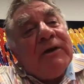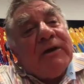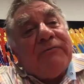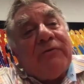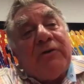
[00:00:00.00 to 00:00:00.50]

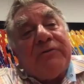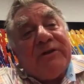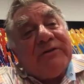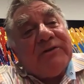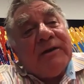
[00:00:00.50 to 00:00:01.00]
involves
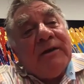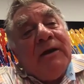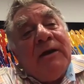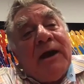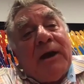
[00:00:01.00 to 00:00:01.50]
ICSI,
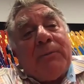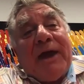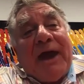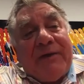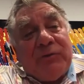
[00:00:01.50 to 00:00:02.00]
and we
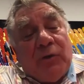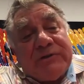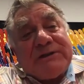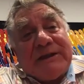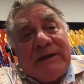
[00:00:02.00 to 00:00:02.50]
have not
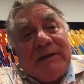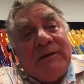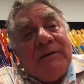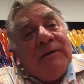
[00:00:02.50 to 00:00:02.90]
seen